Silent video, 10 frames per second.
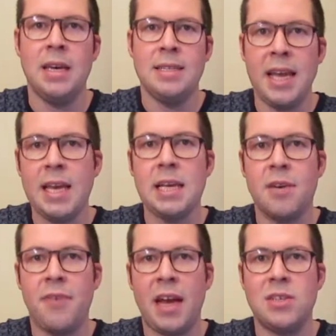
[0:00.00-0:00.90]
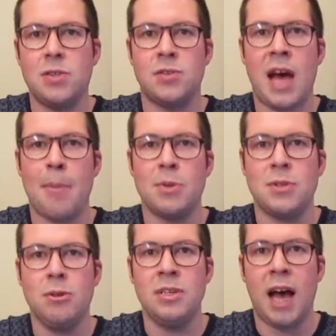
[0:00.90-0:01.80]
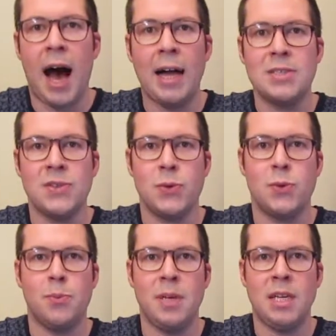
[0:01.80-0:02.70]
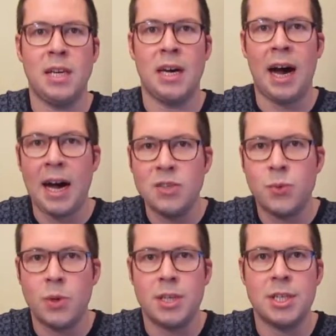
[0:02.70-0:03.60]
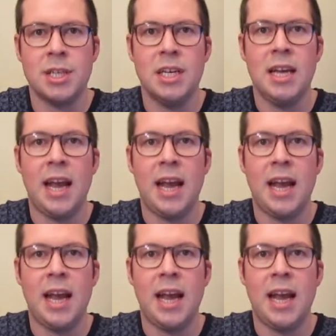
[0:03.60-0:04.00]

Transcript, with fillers: taking advantage of those opportunities on social media on twitter